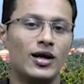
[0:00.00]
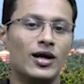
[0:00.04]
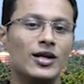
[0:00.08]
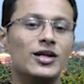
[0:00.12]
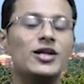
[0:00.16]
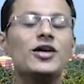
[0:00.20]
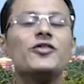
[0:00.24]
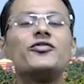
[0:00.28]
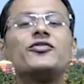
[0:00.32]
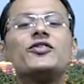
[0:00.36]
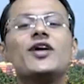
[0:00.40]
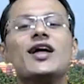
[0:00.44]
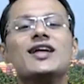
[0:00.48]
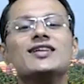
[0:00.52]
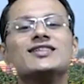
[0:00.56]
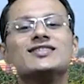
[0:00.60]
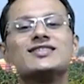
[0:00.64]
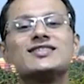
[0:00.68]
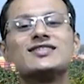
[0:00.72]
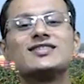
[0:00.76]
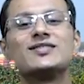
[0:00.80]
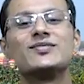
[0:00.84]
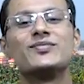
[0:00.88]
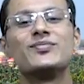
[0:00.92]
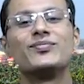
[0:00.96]
Dear
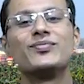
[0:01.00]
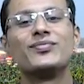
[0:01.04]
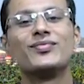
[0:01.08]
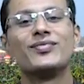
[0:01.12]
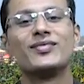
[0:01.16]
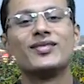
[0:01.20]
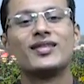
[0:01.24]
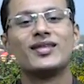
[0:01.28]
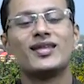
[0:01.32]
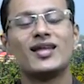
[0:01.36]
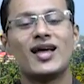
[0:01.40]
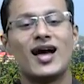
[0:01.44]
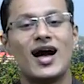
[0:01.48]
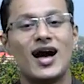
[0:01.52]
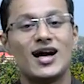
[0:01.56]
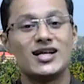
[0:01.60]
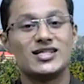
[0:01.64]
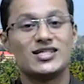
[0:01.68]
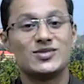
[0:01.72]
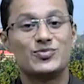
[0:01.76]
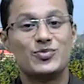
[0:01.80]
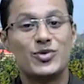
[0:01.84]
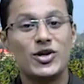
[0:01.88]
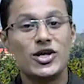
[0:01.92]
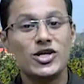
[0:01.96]
friends, our
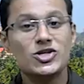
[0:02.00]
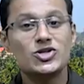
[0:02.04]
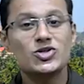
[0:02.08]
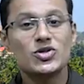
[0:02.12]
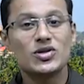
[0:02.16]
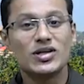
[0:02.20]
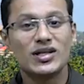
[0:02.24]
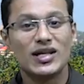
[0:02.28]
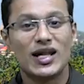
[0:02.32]
spiritual